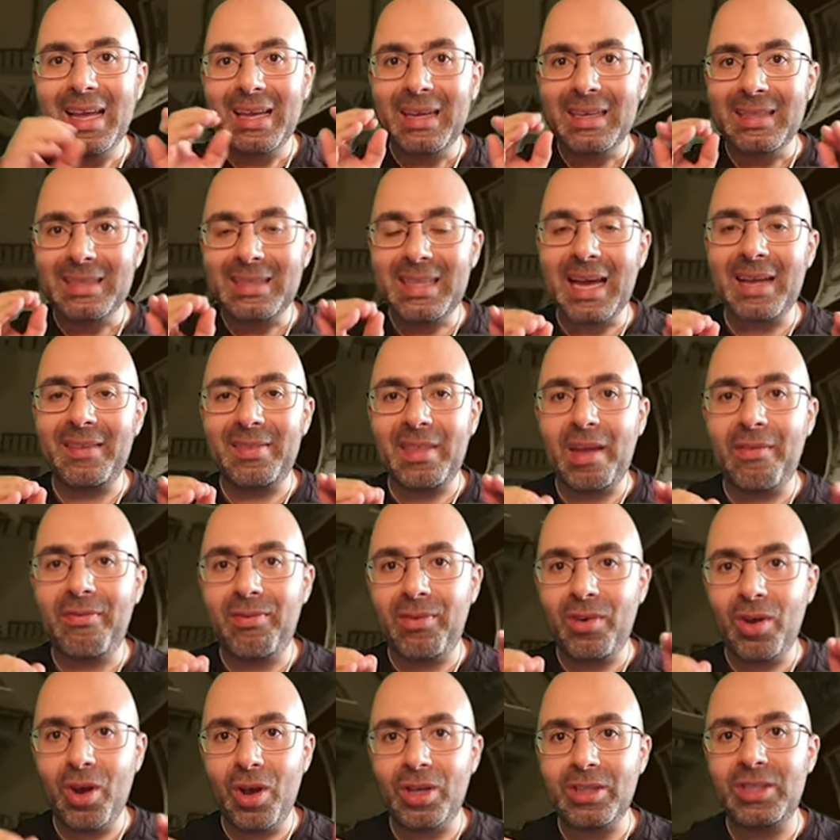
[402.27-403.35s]
that they've
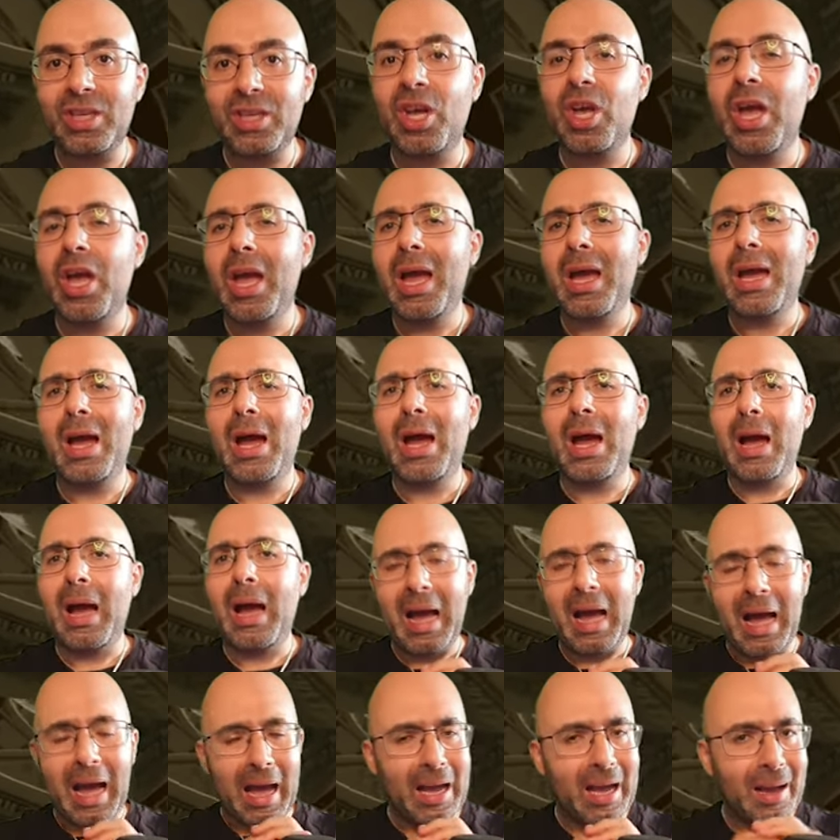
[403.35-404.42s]
lost
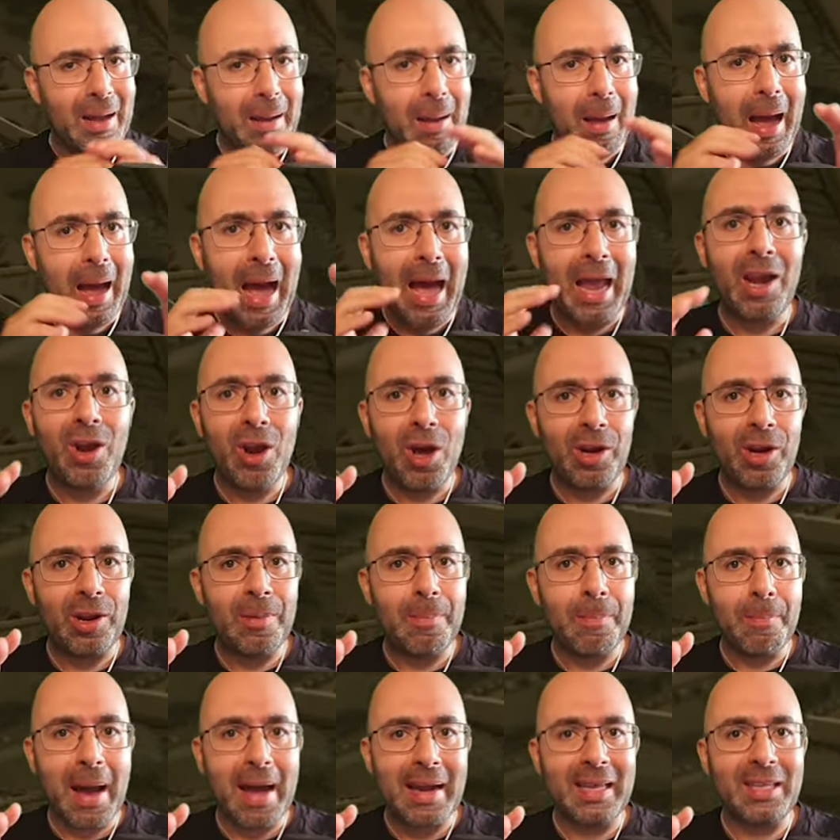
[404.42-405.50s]
a lot of
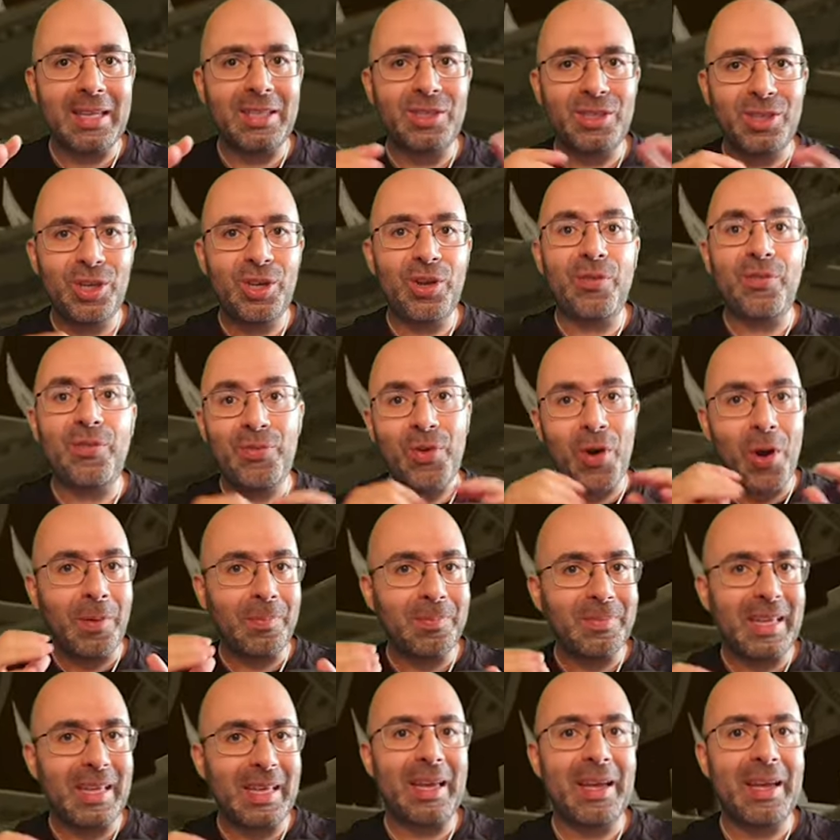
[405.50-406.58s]
money too from
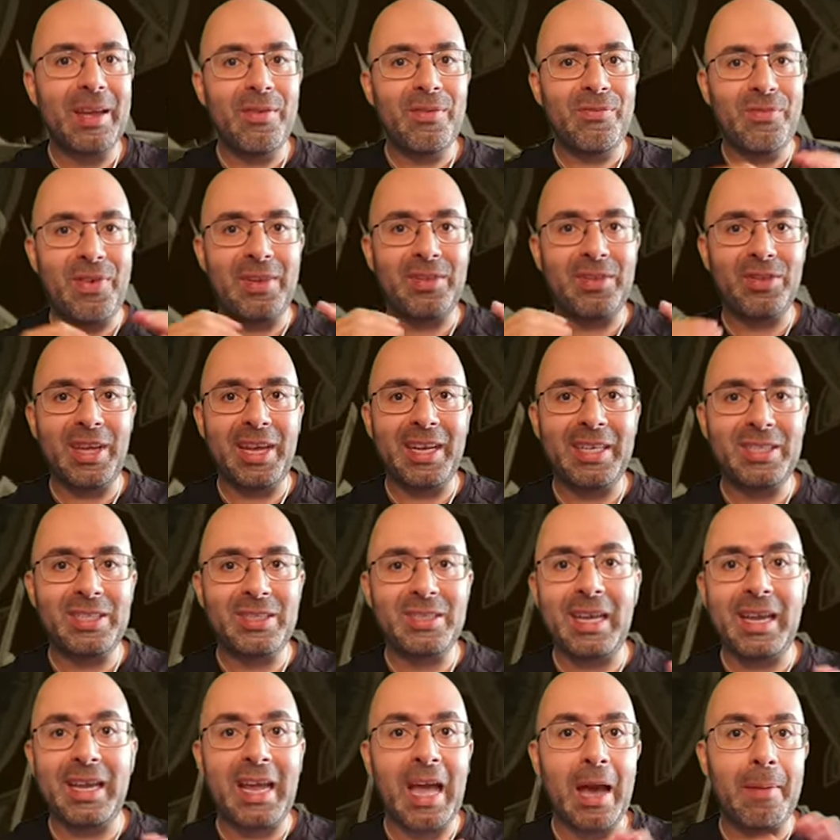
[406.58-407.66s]
the foundation,
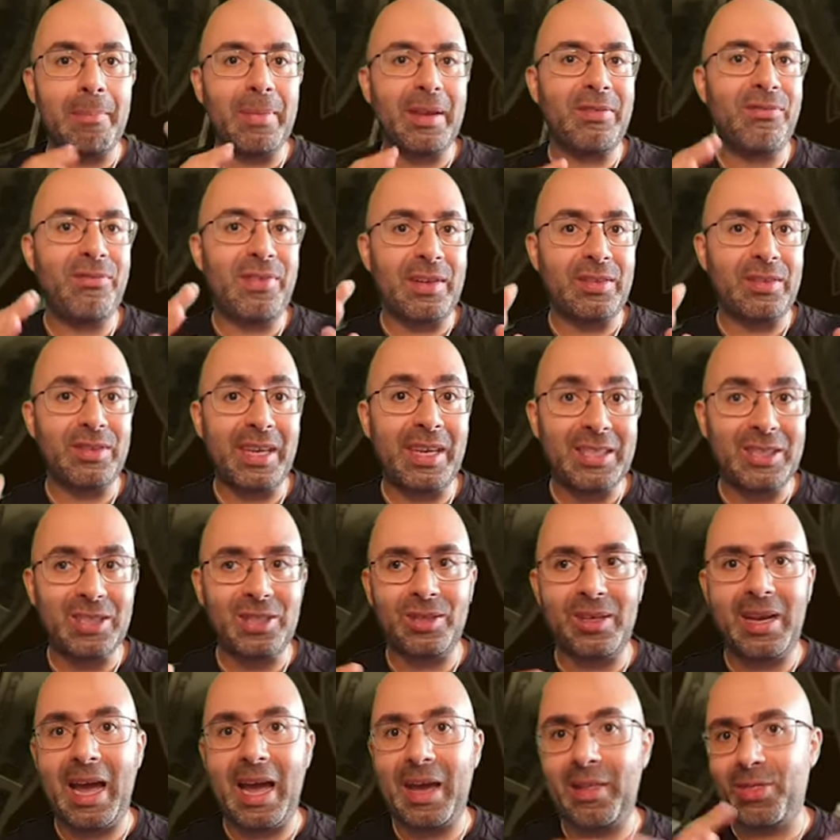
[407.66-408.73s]
the Gambling
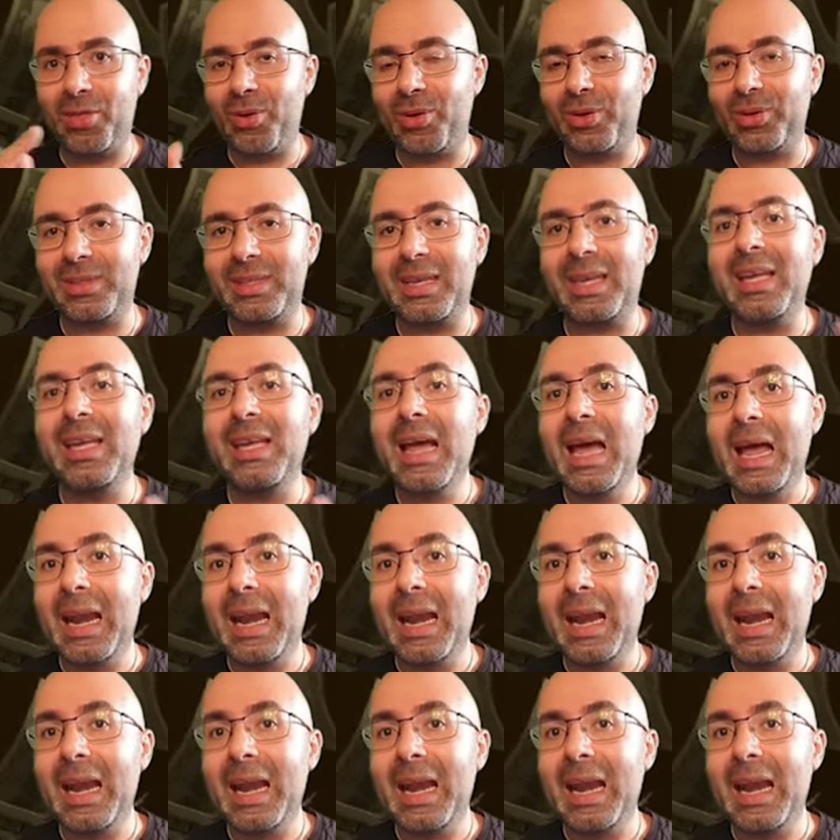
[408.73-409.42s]
Foundation Authority.